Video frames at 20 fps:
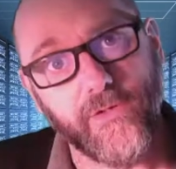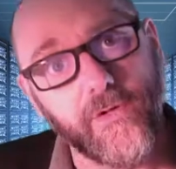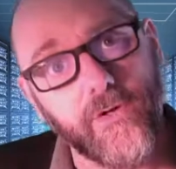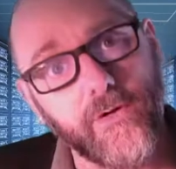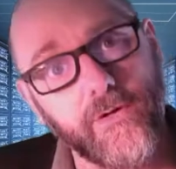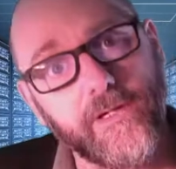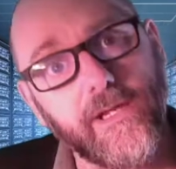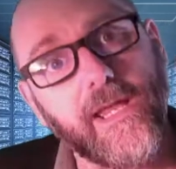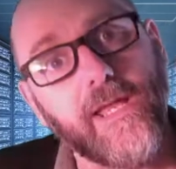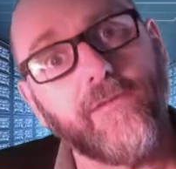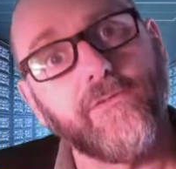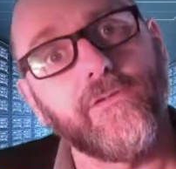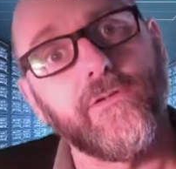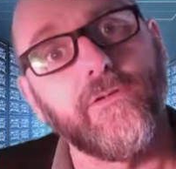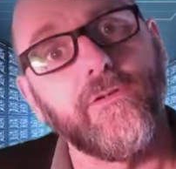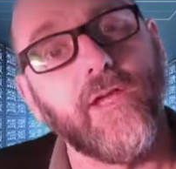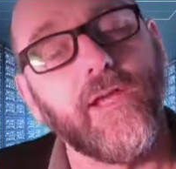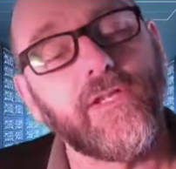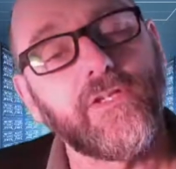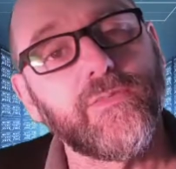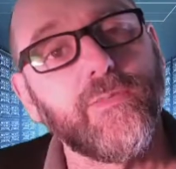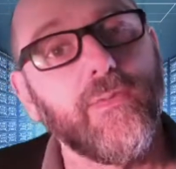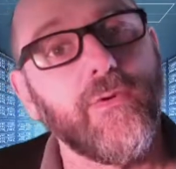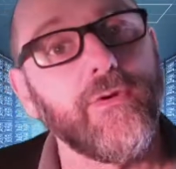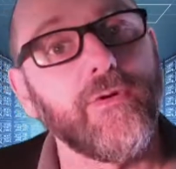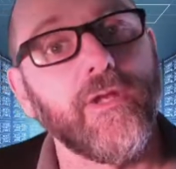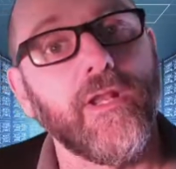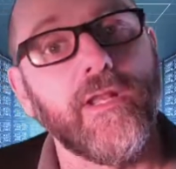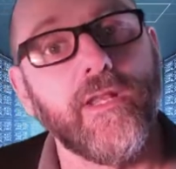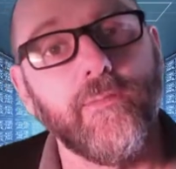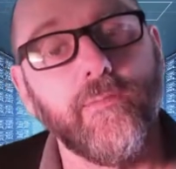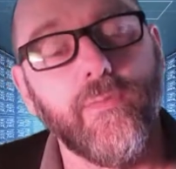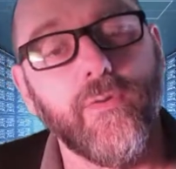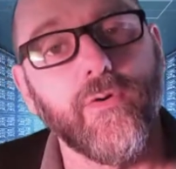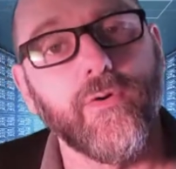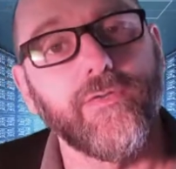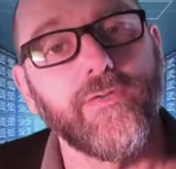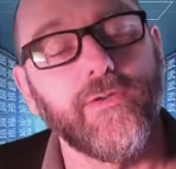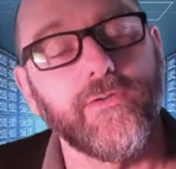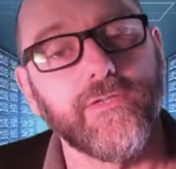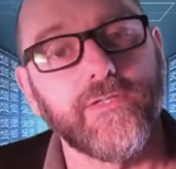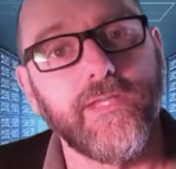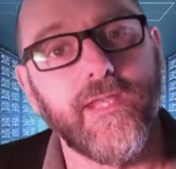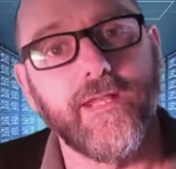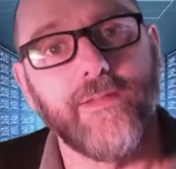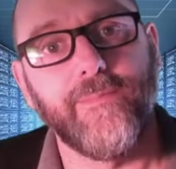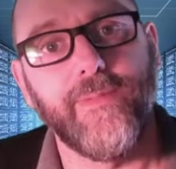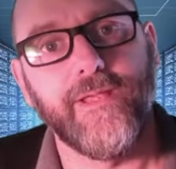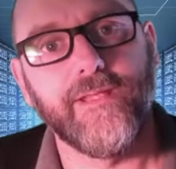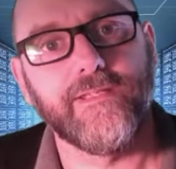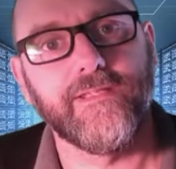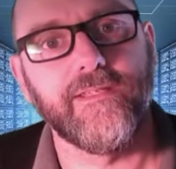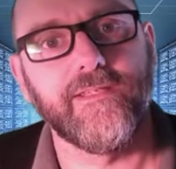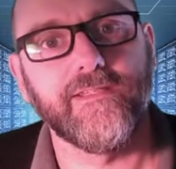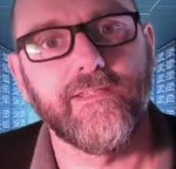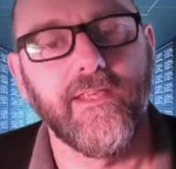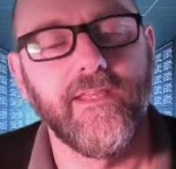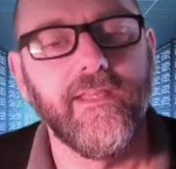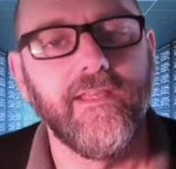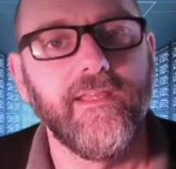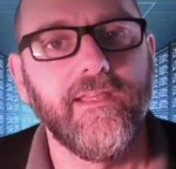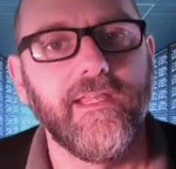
you're going to have to export and import those databases